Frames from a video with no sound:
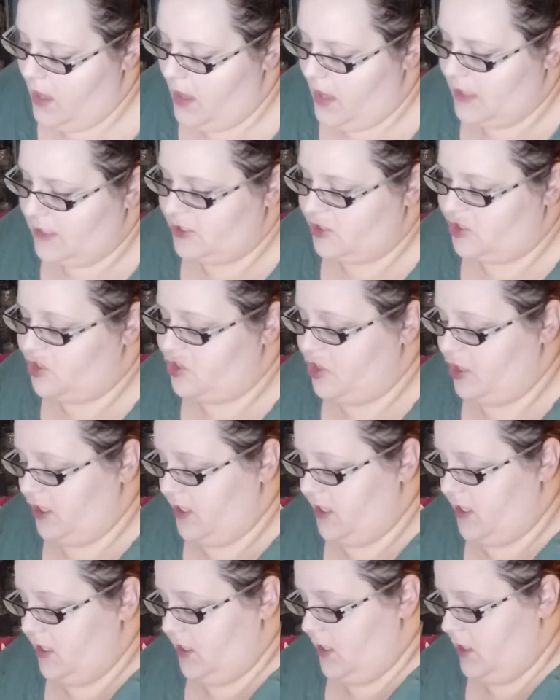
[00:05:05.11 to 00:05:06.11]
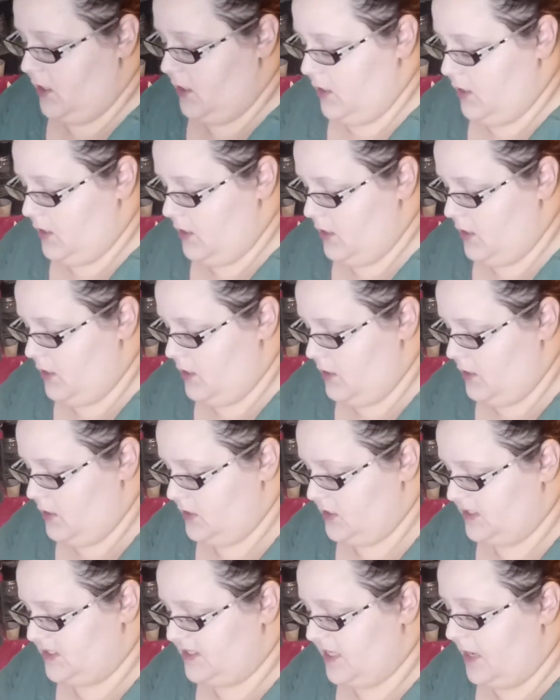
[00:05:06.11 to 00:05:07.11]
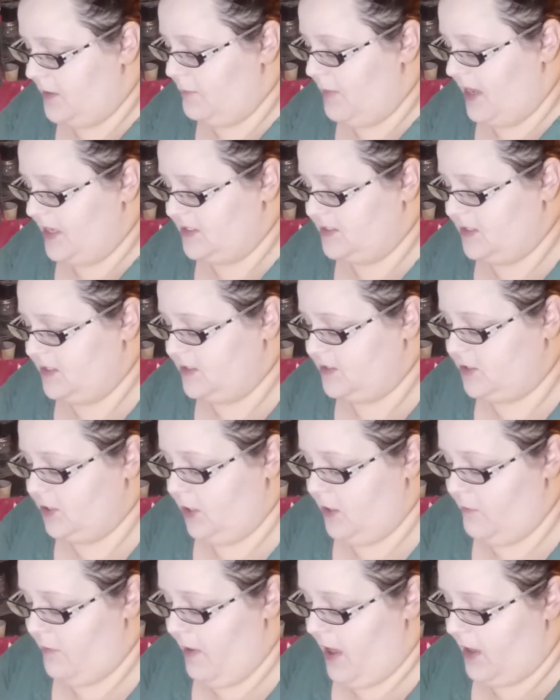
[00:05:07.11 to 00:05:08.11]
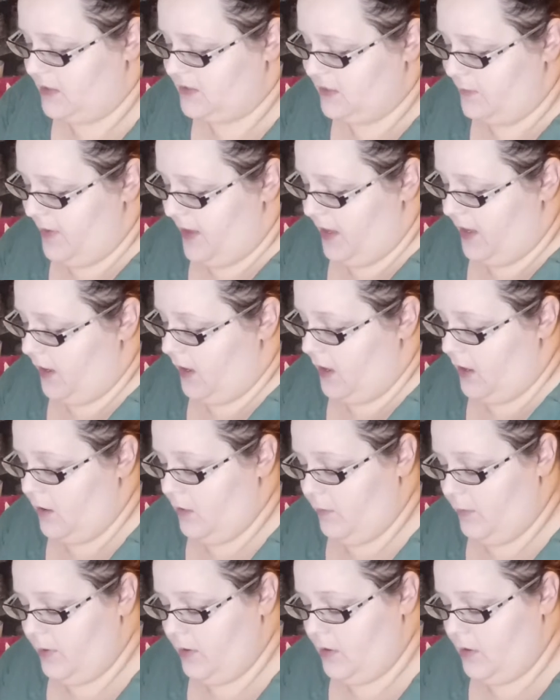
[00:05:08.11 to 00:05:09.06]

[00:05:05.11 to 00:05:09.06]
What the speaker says: She sent my sister a box of makeup,